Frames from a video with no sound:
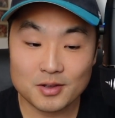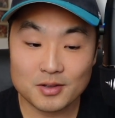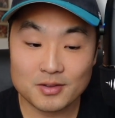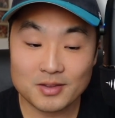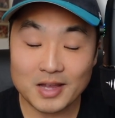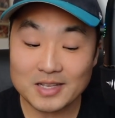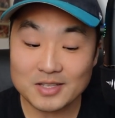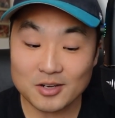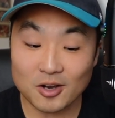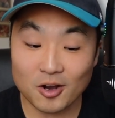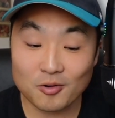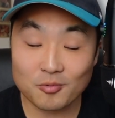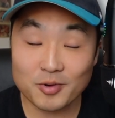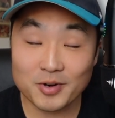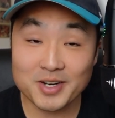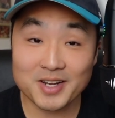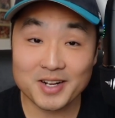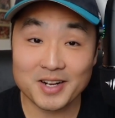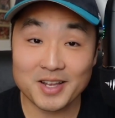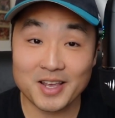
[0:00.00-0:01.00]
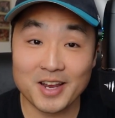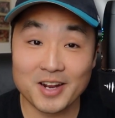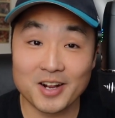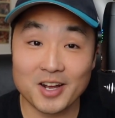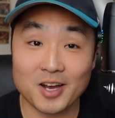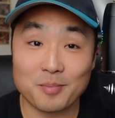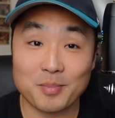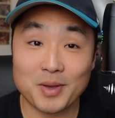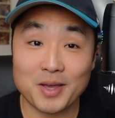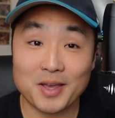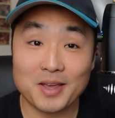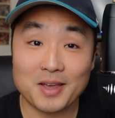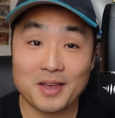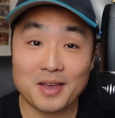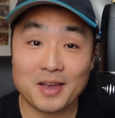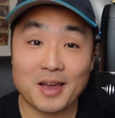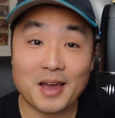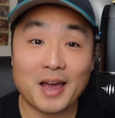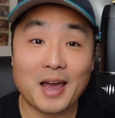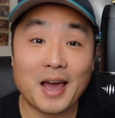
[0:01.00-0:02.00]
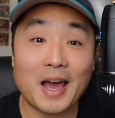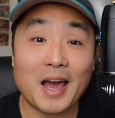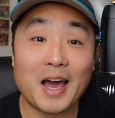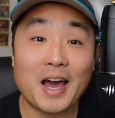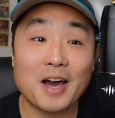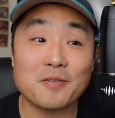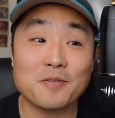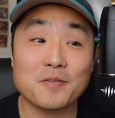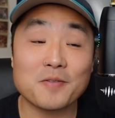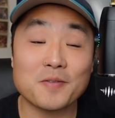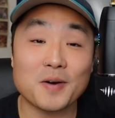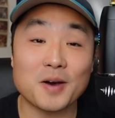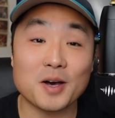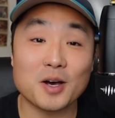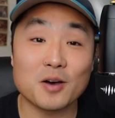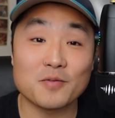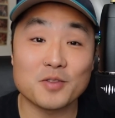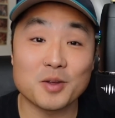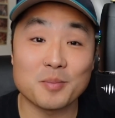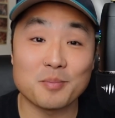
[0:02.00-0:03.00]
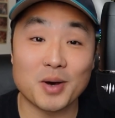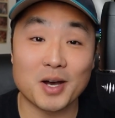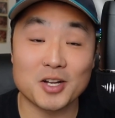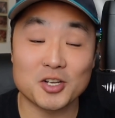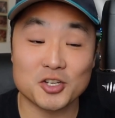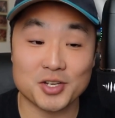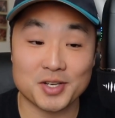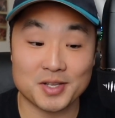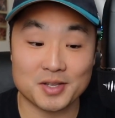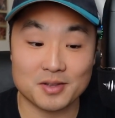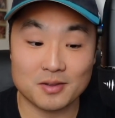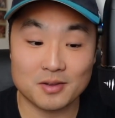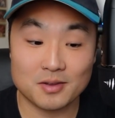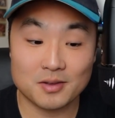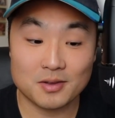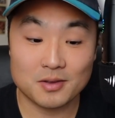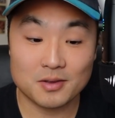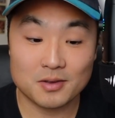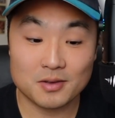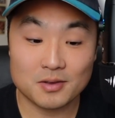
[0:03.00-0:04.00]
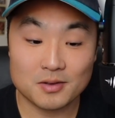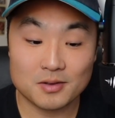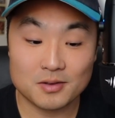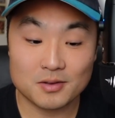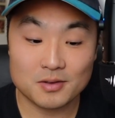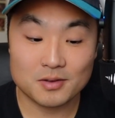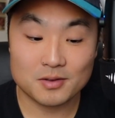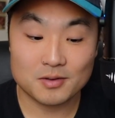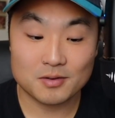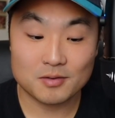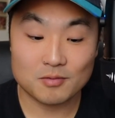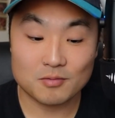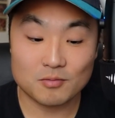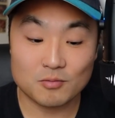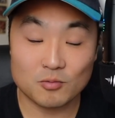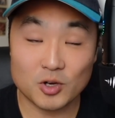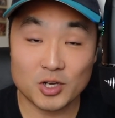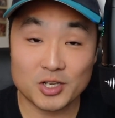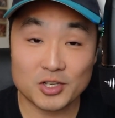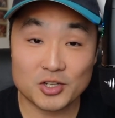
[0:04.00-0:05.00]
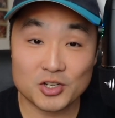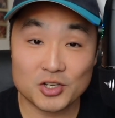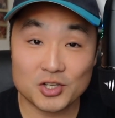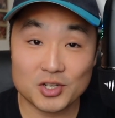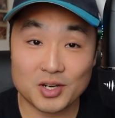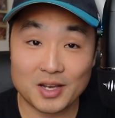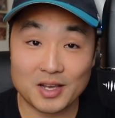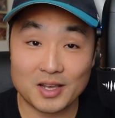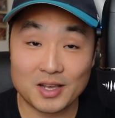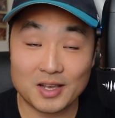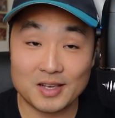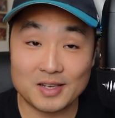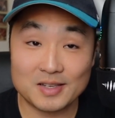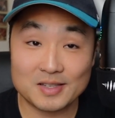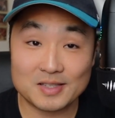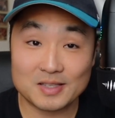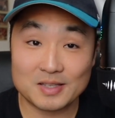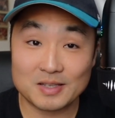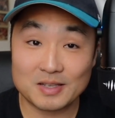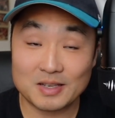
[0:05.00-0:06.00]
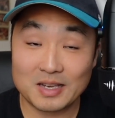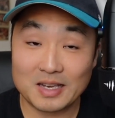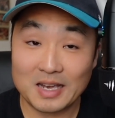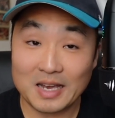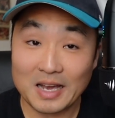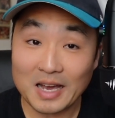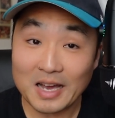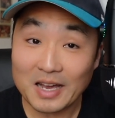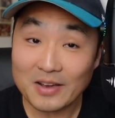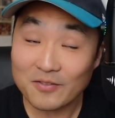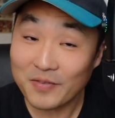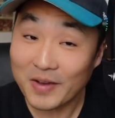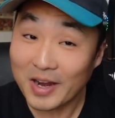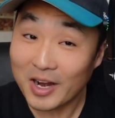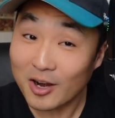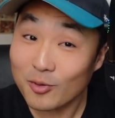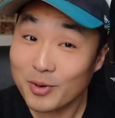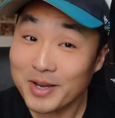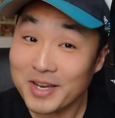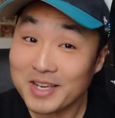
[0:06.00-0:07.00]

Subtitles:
that's already going to eat up half of the budget, which is very